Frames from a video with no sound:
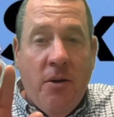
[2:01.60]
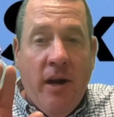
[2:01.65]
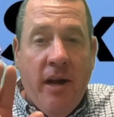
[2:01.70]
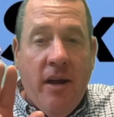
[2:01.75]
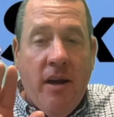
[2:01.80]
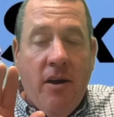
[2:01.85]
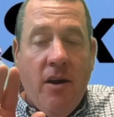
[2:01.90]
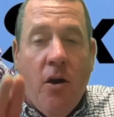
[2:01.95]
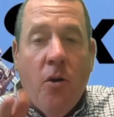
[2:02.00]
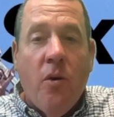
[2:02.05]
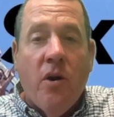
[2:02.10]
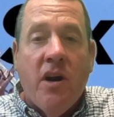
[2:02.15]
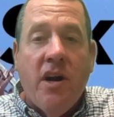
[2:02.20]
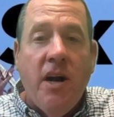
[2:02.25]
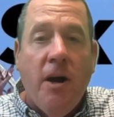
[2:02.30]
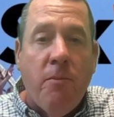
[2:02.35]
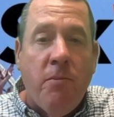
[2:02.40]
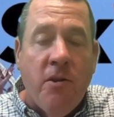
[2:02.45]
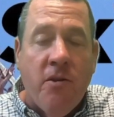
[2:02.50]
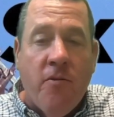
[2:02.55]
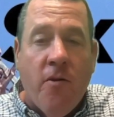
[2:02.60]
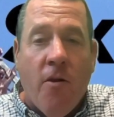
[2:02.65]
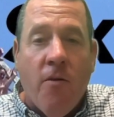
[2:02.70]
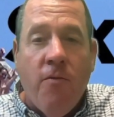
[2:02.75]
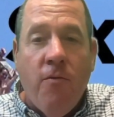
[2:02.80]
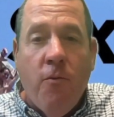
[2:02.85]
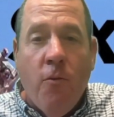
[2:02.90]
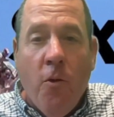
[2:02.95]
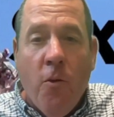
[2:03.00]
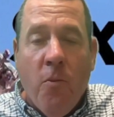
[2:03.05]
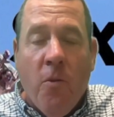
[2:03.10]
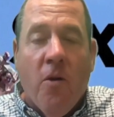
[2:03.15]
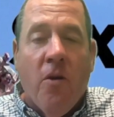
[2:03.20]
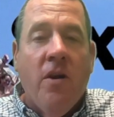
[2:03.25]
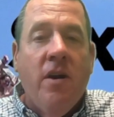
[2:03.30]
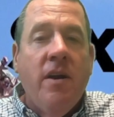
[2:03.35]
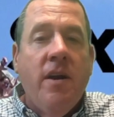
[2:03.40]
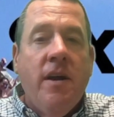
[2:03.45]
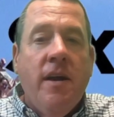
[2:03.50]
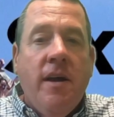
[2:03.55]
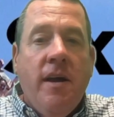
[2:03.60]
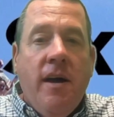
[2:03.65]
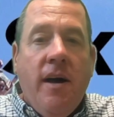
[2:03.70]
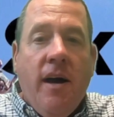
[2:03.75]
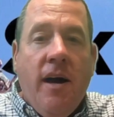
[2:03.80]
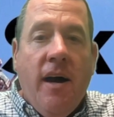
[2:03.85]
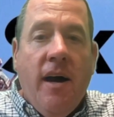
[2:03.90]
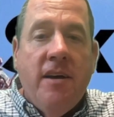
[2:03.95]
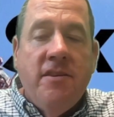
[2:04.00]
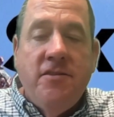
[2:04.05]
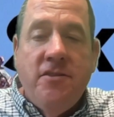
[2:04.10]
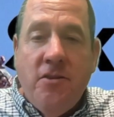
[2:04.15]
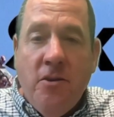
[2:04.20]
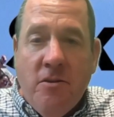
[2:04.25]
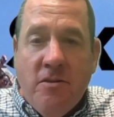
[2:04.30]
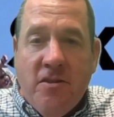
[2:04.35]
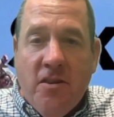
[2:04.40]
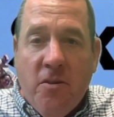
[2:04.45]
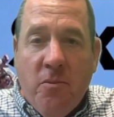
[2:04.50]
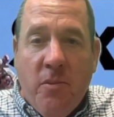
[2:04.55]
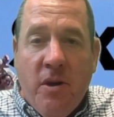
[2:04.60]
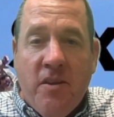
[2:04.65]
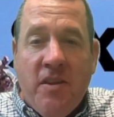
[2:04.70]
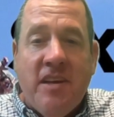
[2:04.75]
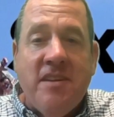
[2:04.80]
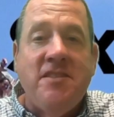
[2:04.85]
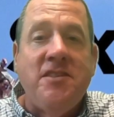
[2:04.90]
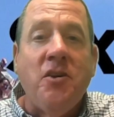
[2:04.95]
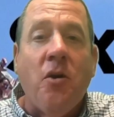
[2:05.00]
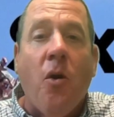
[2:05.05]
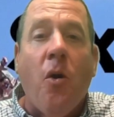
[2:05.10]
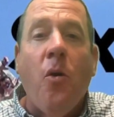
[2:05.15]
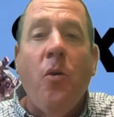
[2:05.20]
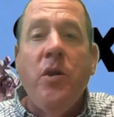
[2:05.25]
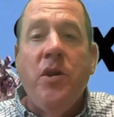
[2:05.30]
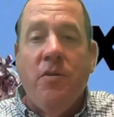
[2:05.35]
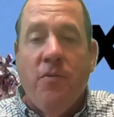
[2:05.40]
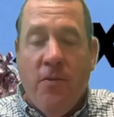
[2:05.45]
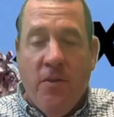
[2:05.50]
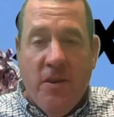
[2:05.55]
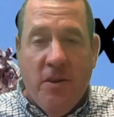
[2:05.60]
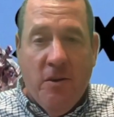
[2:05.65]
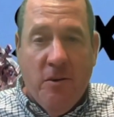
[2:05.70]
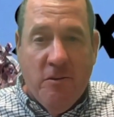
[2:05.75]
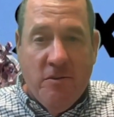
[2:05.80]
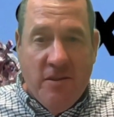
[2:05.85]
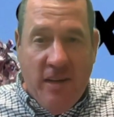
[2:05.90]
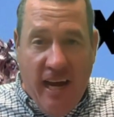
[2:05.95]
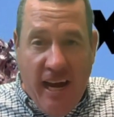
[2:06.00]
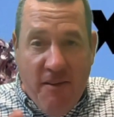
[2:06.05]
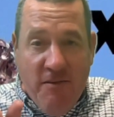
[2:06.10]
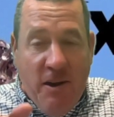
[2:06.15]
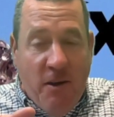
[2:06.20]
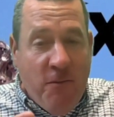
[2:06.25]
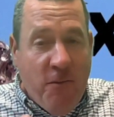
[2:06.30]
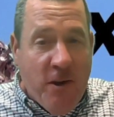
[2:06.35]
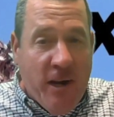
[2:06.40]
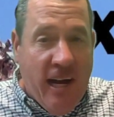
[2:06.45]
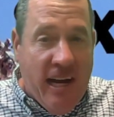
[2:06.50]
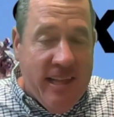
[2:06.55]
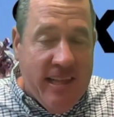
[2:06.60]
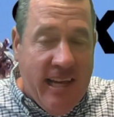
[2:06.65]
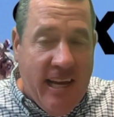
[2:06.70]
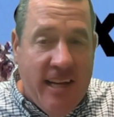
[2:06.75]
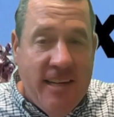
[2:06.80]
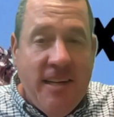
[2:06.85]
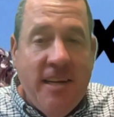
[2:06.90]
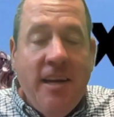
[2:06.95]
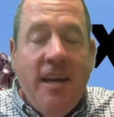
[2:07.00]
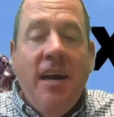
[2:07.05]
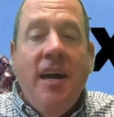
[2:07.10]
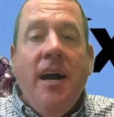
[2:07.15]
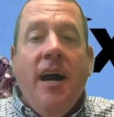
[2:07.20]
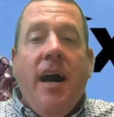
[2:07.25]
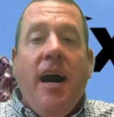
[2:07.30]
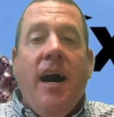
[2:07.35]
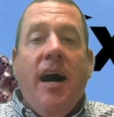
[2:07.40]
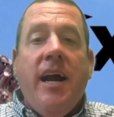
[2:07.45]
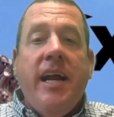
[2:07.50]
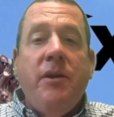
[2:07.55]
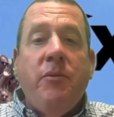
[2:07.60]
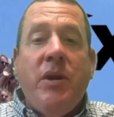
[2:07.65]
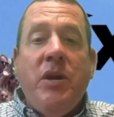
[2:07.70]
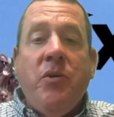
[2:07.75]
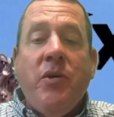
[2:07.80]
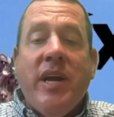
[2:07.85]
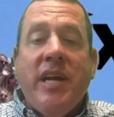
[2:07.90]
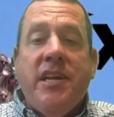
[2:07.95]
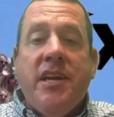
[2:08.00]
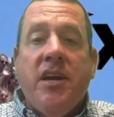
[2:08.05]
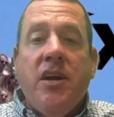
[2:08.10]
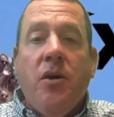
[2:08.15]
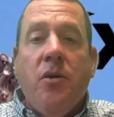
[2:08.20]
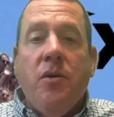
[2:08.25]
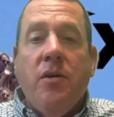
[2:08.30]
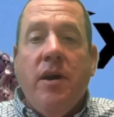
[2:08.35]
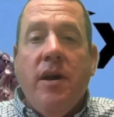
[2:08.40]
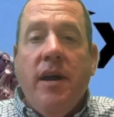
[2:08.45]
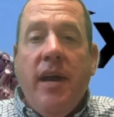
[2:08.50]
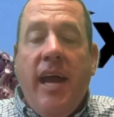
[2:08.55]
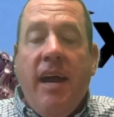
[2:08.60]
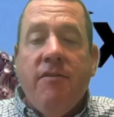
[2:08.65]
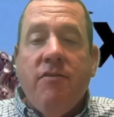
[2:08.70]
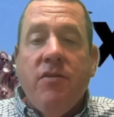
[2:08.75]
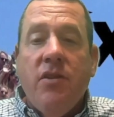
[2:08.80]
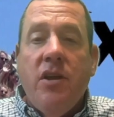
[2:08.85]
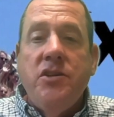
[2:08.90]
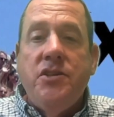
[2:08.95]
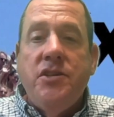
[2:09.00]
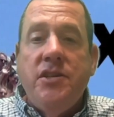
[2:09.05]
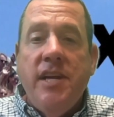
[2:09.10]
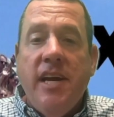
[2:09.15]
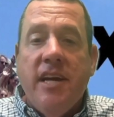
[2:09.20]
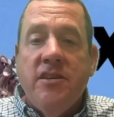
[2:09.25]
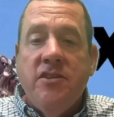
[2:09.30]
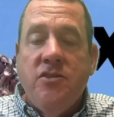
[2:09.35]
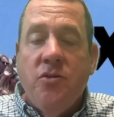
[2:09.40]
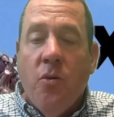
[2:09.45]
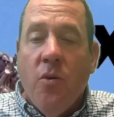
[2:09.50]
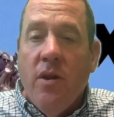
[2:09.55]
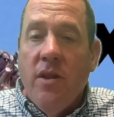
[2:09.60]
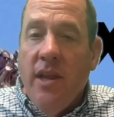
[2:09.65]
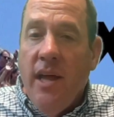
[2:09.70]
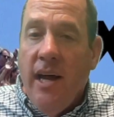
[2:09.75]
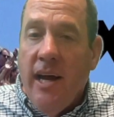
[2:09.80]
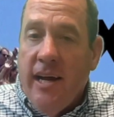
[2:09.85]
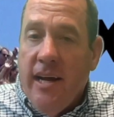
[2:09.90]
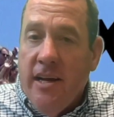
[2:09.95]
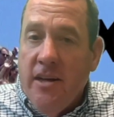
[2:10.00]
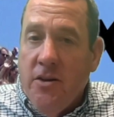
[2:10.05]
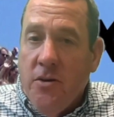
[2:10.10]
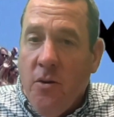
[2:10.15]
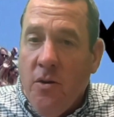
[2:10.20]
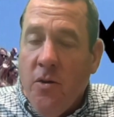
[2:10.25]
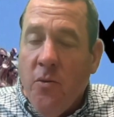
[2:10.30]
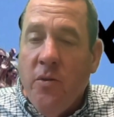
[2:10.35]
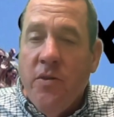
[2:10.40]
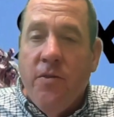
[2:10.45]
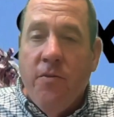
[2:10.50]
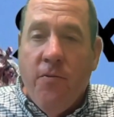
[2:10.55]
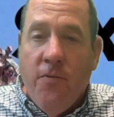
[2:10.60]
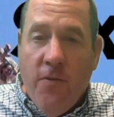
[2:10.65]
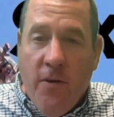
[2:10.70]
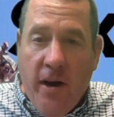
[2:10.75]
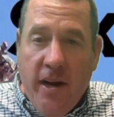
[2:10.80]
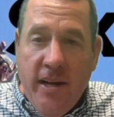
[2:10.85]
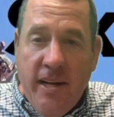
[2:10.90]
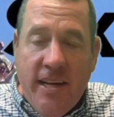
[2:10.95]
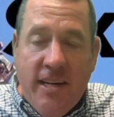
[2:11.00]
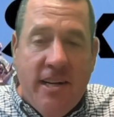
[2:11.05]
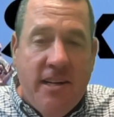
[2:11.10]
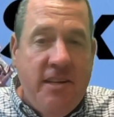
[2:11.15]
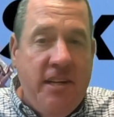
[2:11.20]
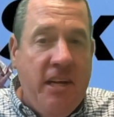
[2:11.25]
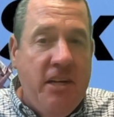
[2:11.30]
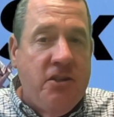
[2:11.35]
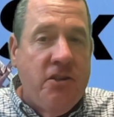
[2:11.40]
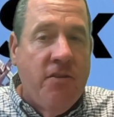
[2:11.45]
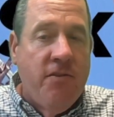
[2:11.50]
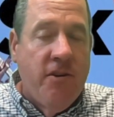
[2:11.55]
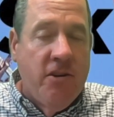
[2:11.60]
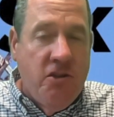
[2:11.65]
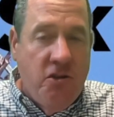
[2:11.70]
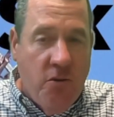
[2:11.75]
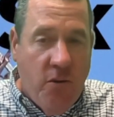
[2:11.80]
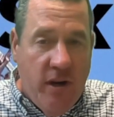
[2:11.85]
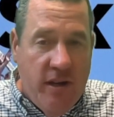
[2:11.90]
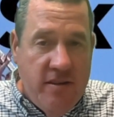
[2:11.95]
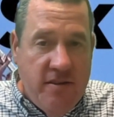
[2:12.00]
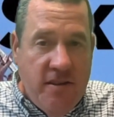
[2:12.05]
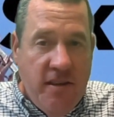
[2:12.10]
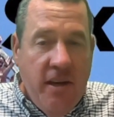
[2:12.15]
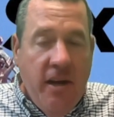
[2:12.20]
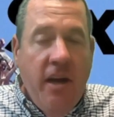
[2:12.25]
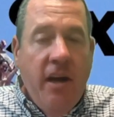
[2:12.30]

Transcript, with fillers: I owe a couple of our former uh, students of the month. I still owe you for those. I have not forgotten that. Uh, anyway, you'll get to go have lunch next door at La Gondola with a friend and a teacher of your choice.